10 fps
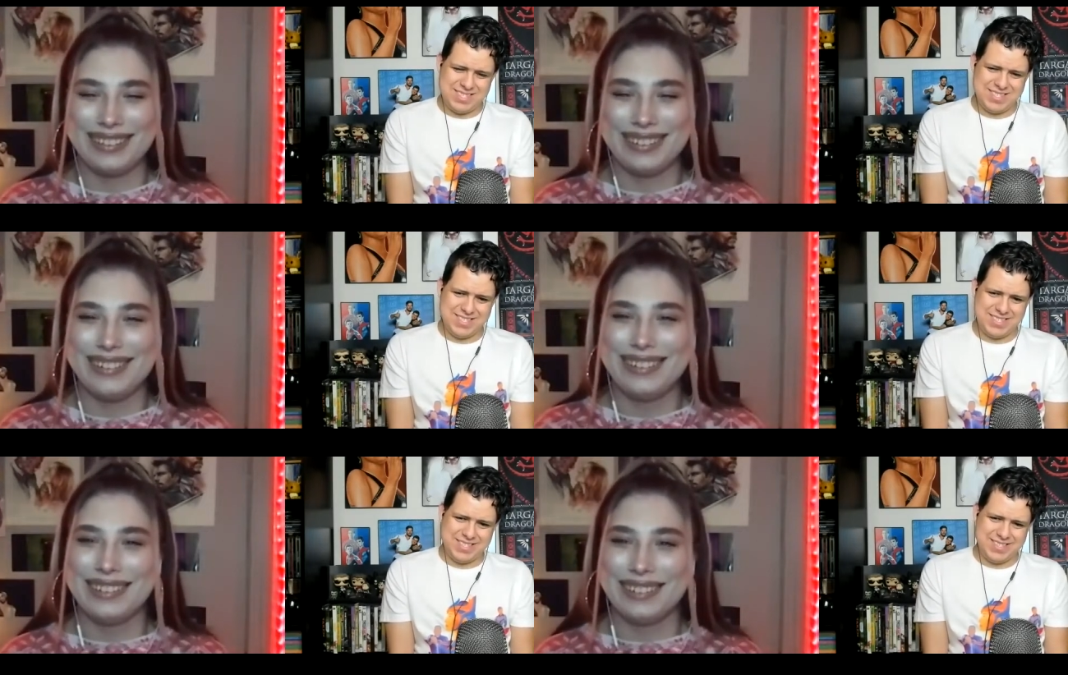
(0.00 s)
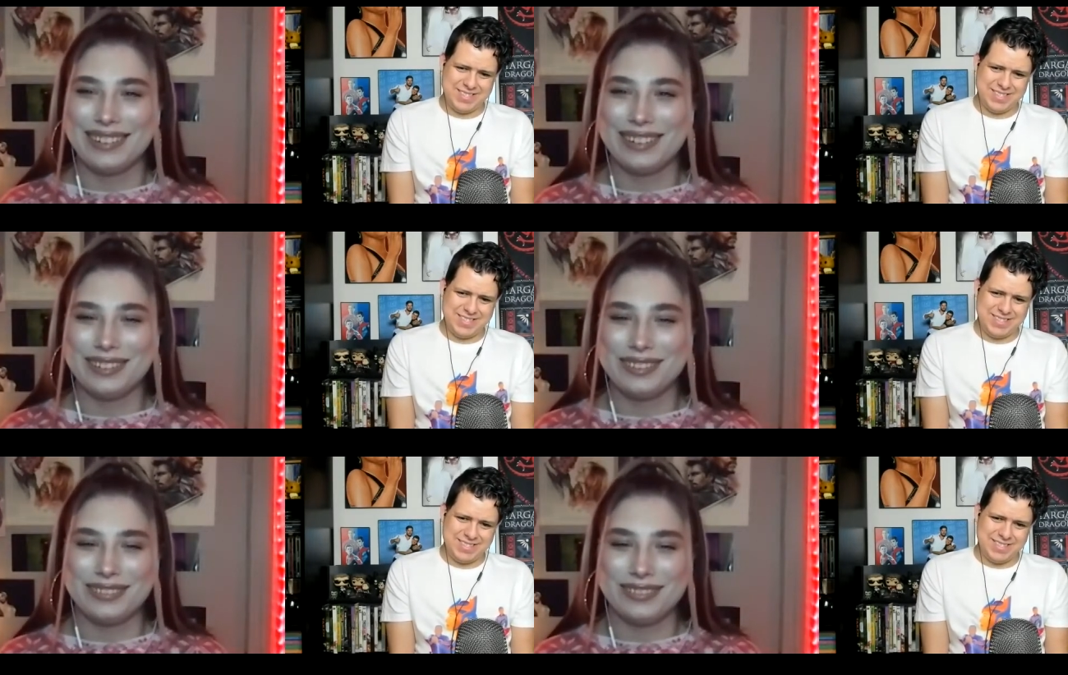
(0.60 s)

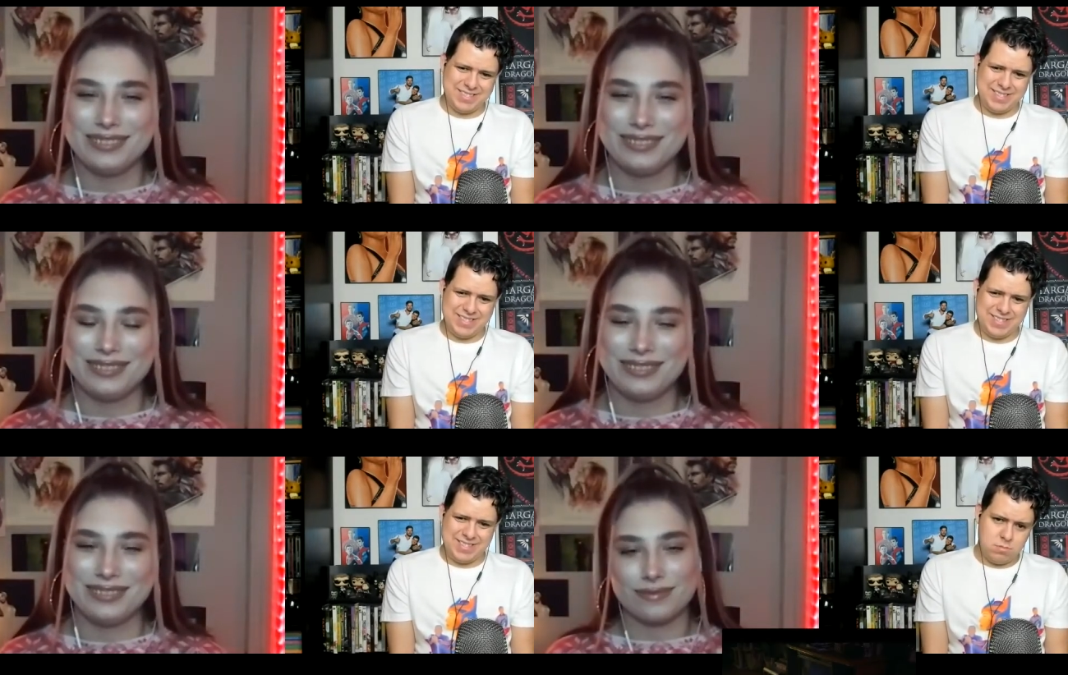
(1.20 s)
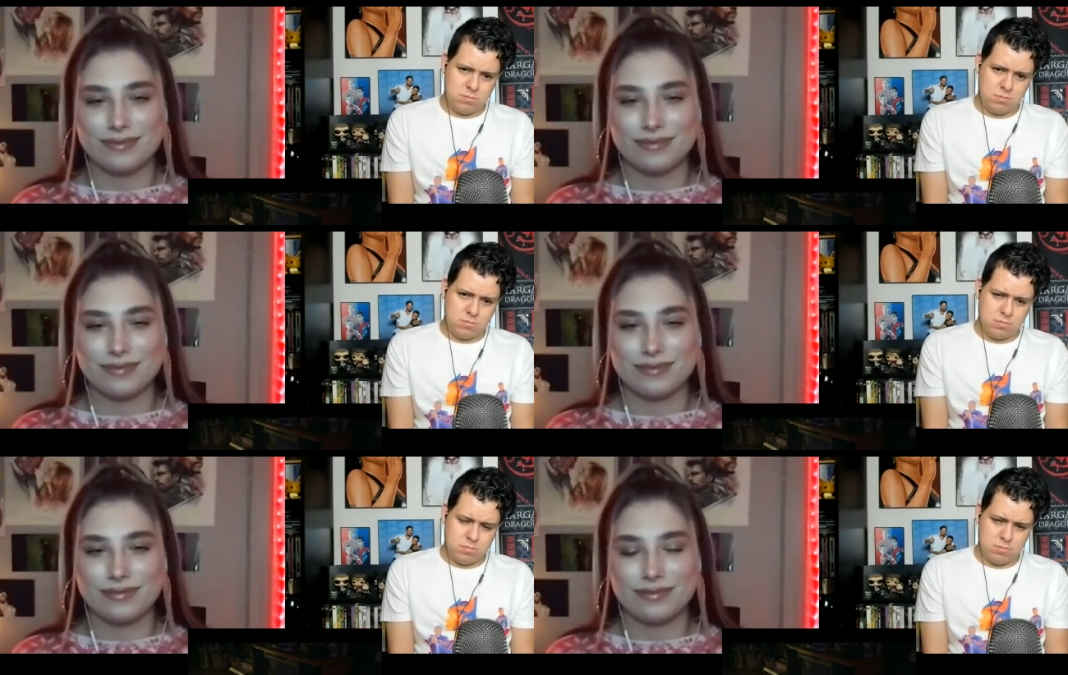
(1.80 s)

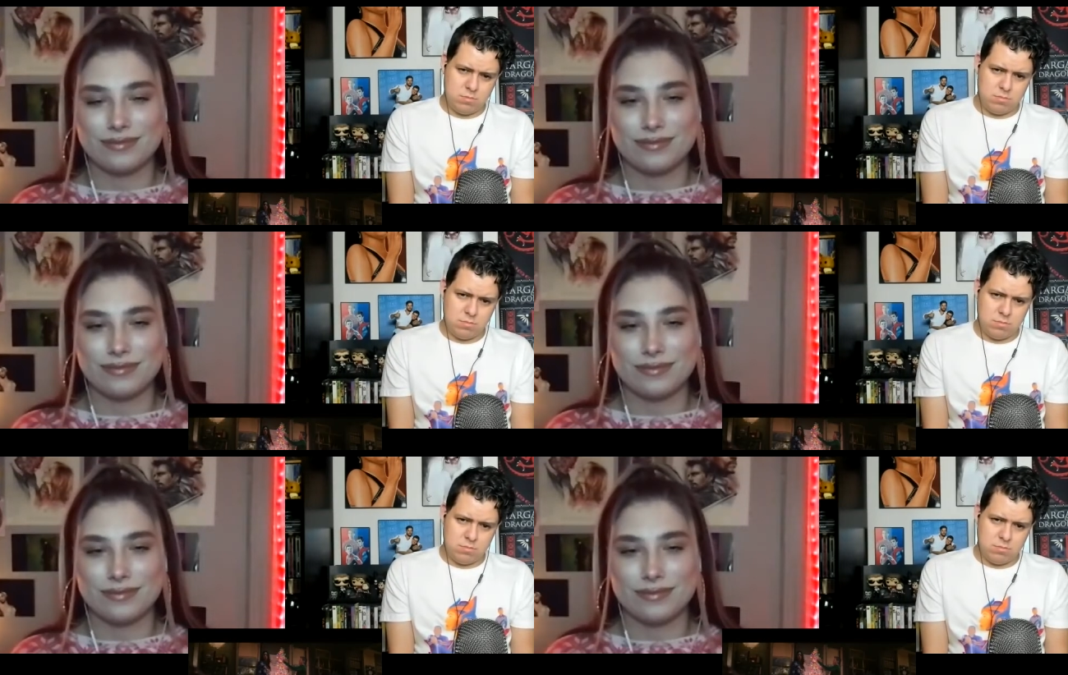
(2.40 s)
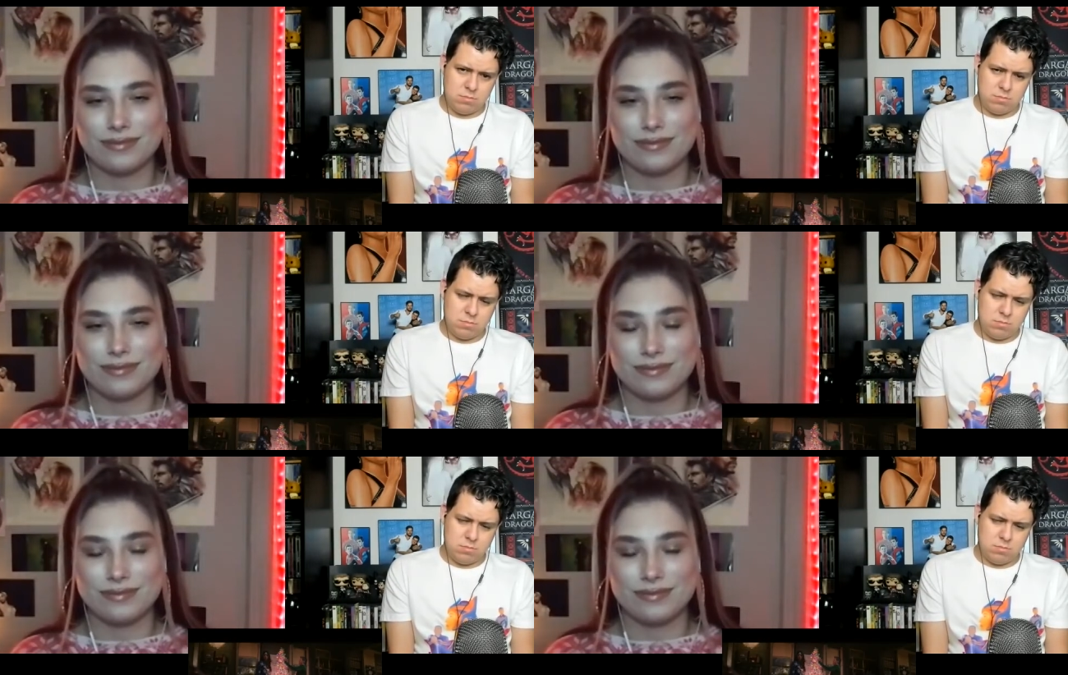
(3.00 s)
(silence)